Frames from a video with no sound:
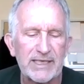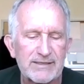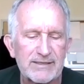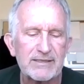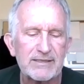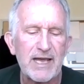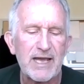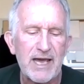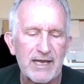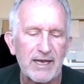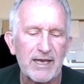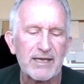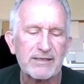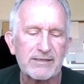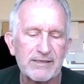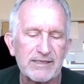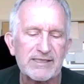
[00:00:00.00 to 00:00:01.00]
it's not
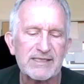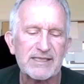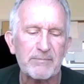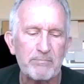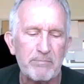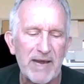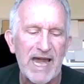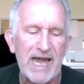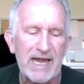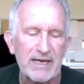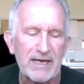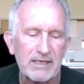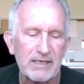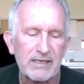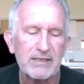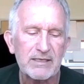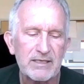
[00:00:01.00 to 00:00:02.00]
us, it's the bank.
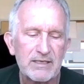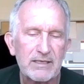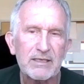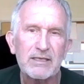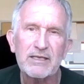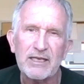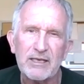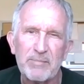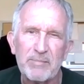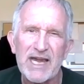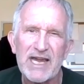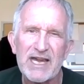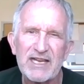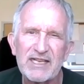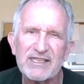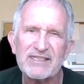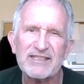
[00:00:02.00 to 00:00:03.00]
A
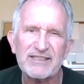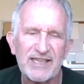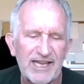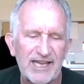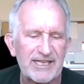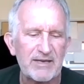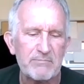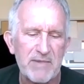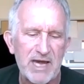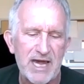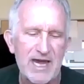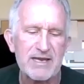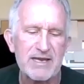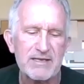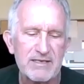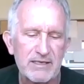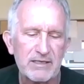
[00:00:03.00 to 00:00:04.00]
bank isn't like a
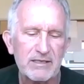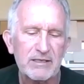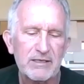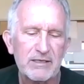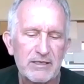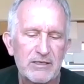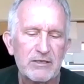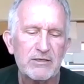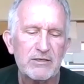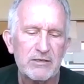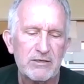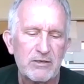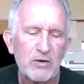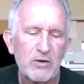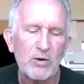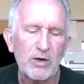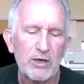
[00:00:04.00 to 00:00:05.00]
man
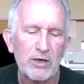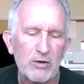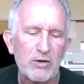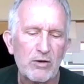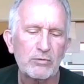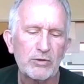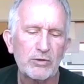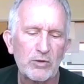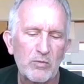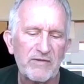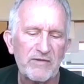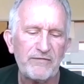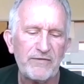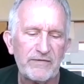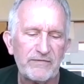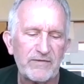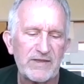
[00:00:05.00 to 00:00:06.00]
or an owner
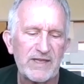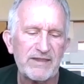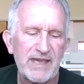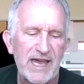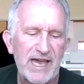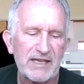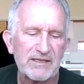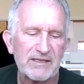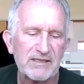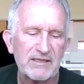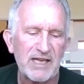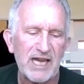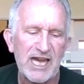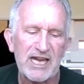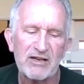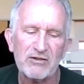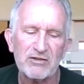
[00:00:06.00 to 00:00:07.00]
with 50,000
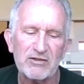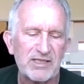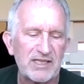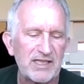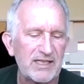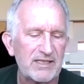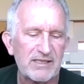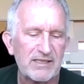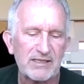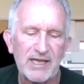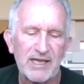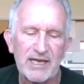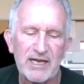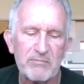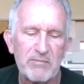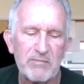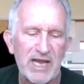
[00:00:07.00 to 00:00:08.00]
acres. He isn't
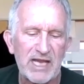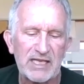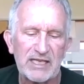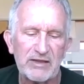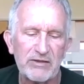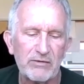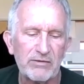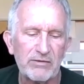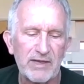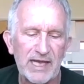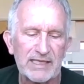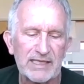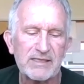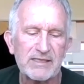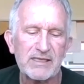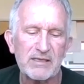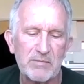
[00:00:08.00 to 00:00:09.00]
like a man either.
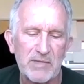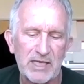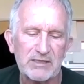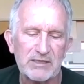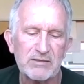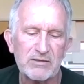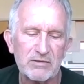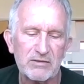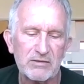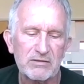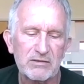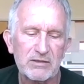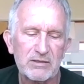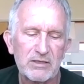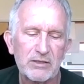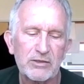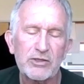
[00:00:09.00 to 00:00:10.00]
That's the monster.
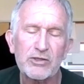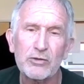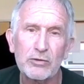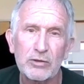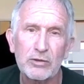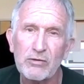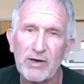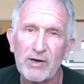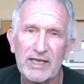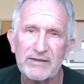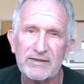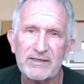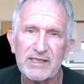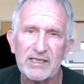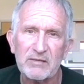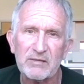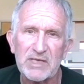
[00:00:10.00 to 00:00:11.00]
Sure, cried the
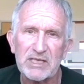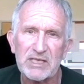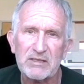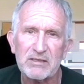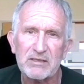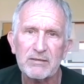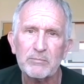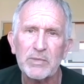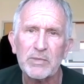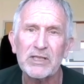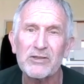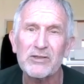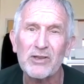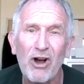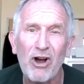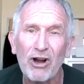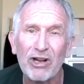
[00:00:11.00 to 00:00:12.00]
tenant men, but
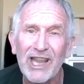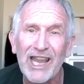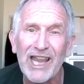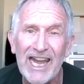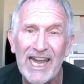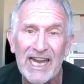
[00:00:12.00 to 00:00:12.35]
it's our